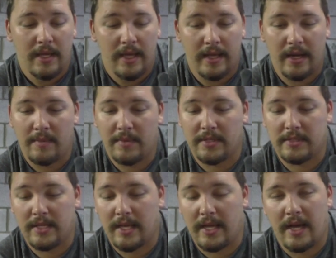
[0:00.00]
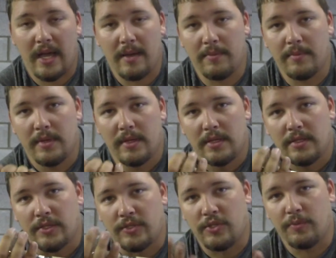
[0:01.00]
and I must say I am
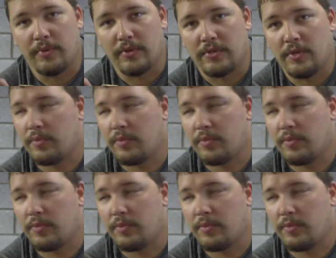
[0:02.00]
super